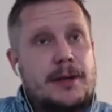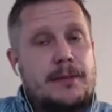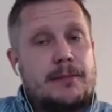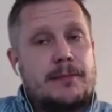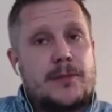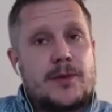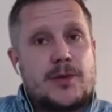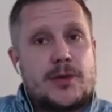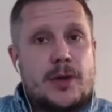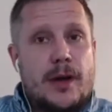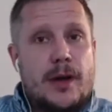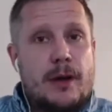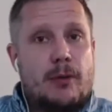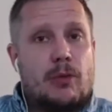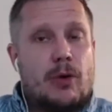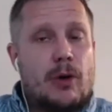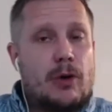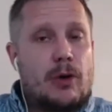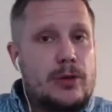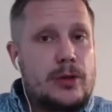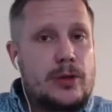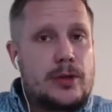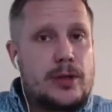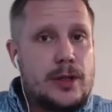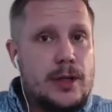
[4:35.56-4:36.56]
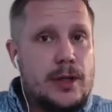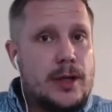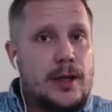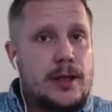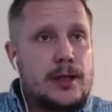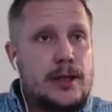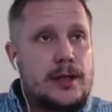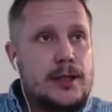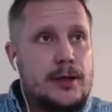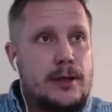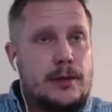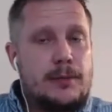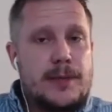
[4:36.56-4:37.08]
So I wrote uh,
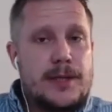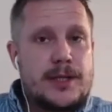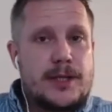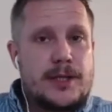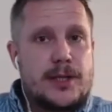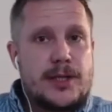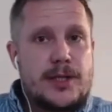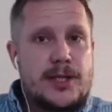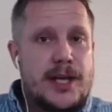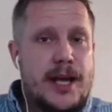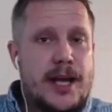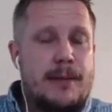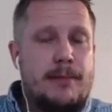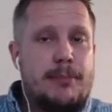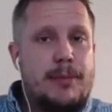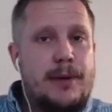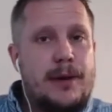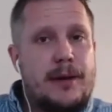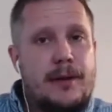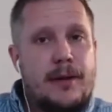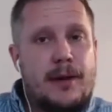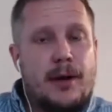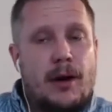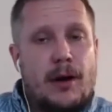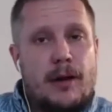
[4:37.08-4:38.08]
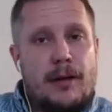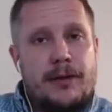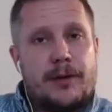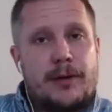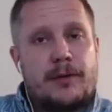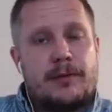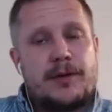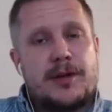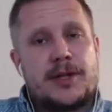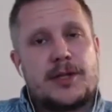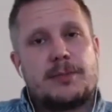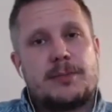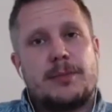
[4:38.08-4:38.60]
to Mister Sapen, the author of
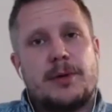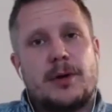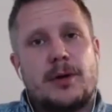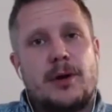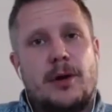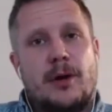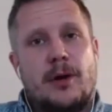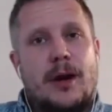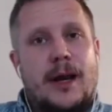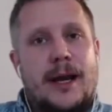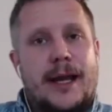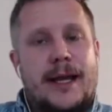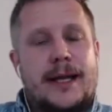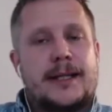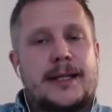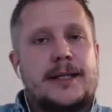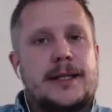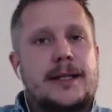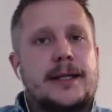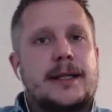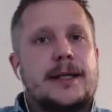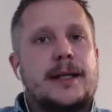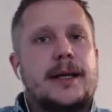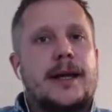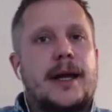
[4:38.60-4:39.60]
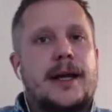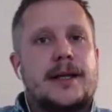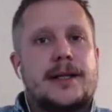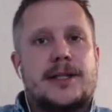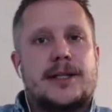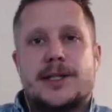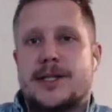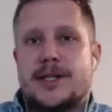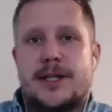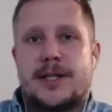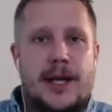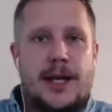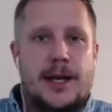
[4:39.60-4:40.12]
this book, on LinkedIn, and I
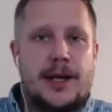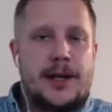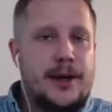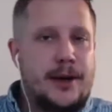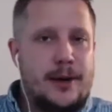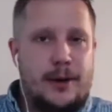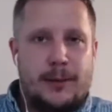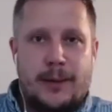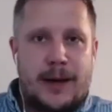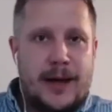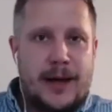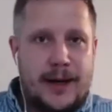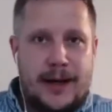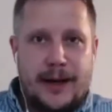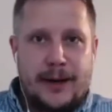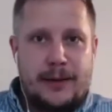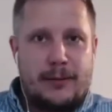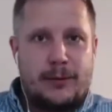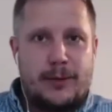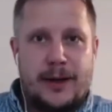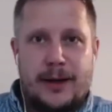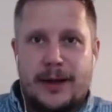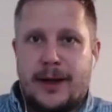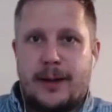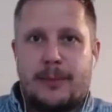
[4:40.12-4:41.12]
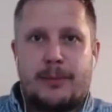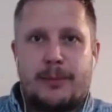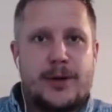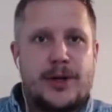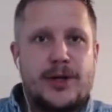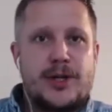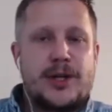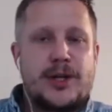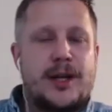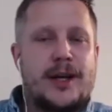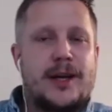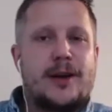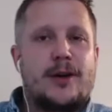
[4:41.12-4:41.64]
just said, you know, man, I really
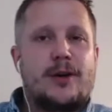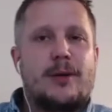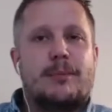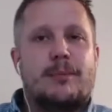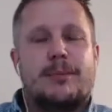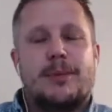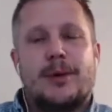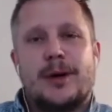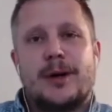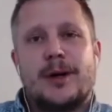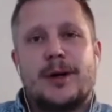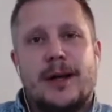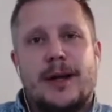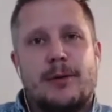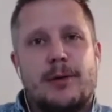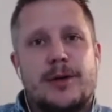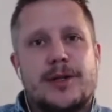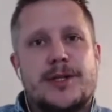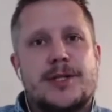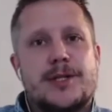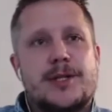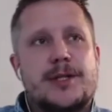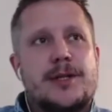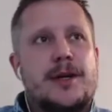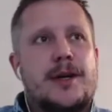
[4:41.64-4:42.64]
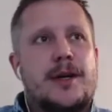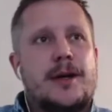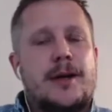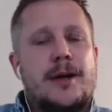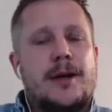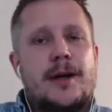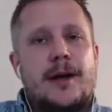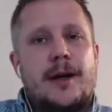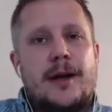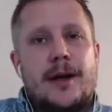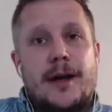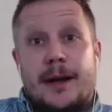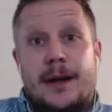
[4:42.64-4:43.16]
appreciated your book. It was
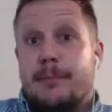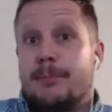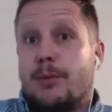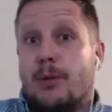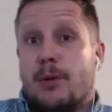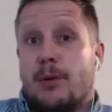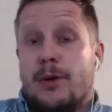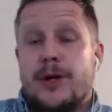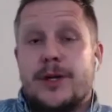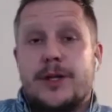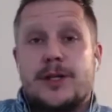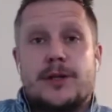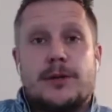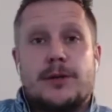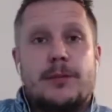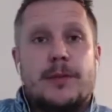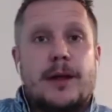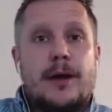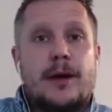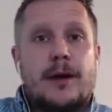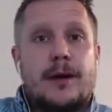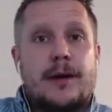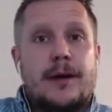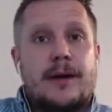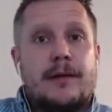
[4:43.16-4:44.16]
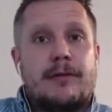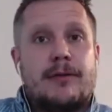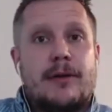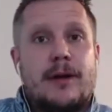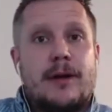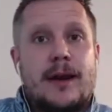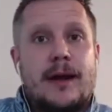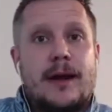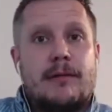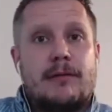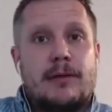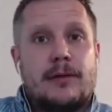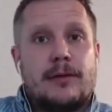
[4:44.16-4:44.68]
important to me on different
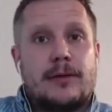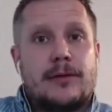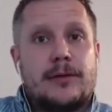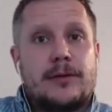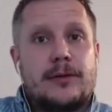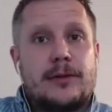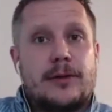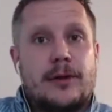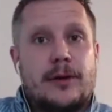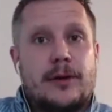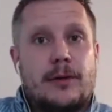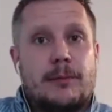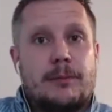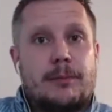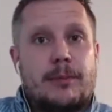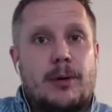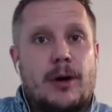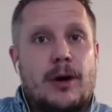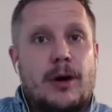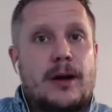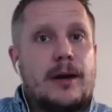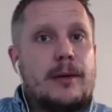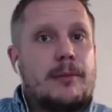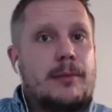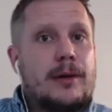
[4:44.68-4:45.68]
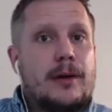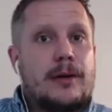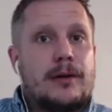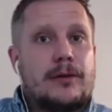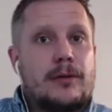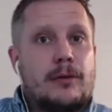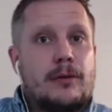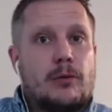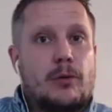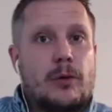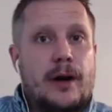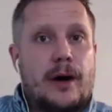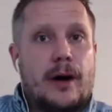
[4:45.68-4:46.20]
levels, you know, partly because
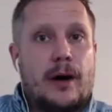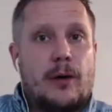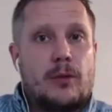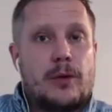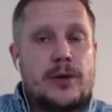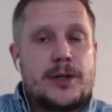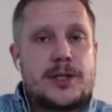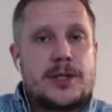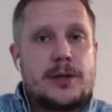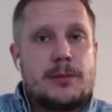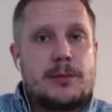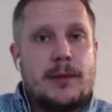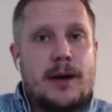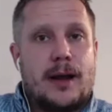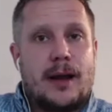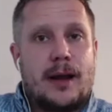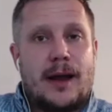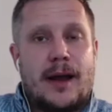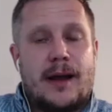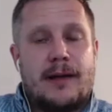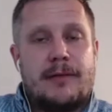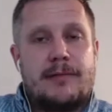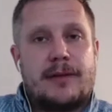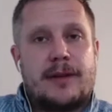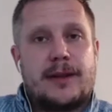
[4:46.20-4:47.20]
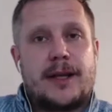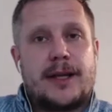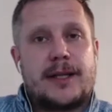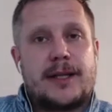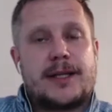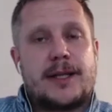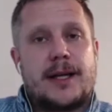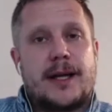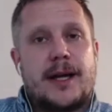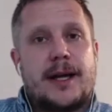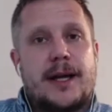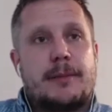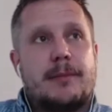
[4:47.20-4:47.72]
of where I was in my life at that
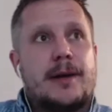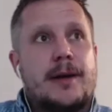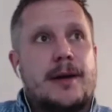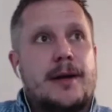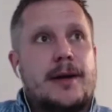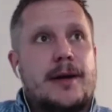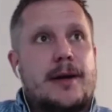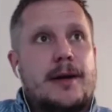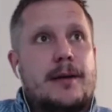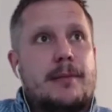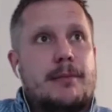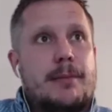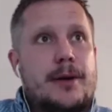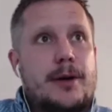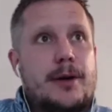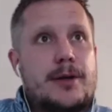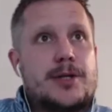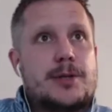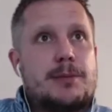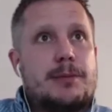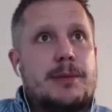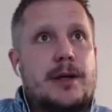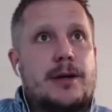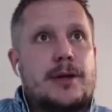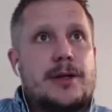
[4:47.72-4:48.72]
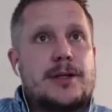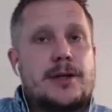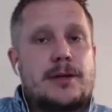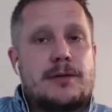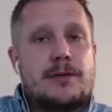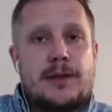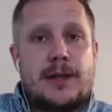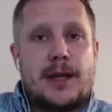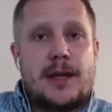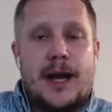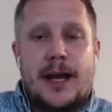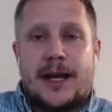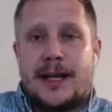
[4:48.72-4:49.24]
time, but also because of
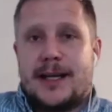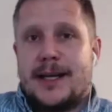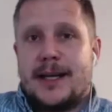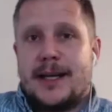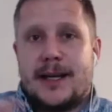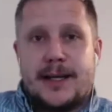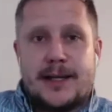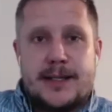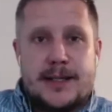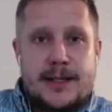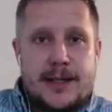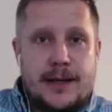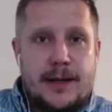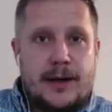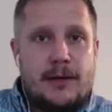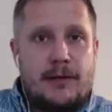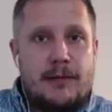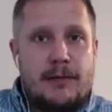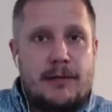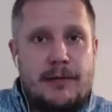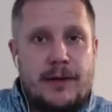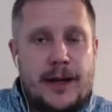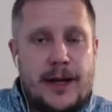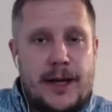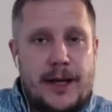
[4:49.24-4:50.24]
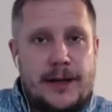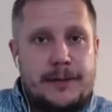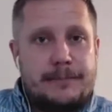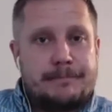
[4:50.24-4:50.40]
the ideas that it conveyed.